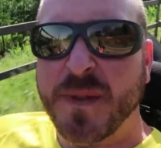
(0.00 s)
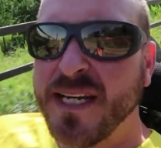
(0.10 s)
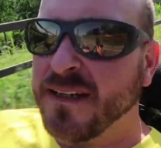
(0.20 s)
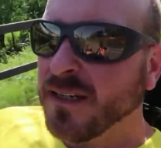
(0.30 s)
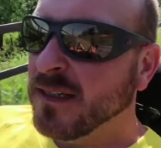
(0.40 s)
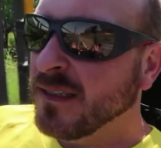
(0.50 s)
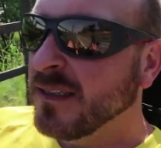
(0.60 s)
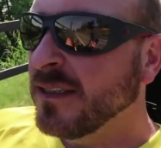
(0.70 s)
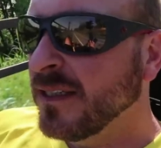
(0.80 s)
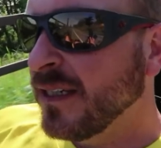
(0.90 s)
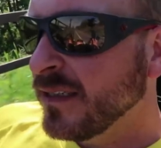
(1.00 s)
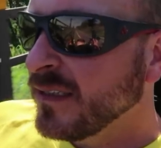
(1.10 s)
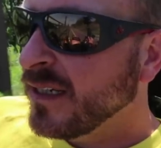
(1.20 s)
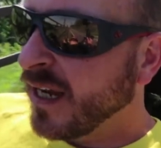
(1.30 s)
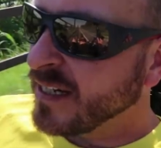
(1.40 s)
speed.
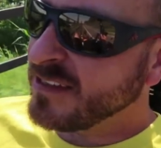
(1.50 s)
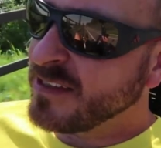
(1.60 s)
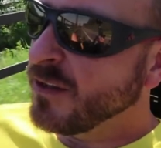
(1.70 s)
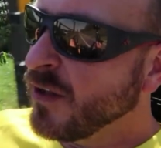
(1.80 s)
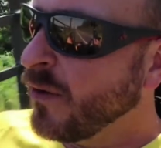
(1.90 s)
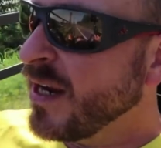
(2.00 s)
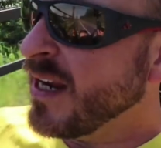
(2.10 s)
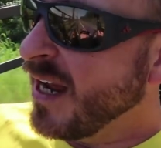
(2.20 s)
I still, though, I,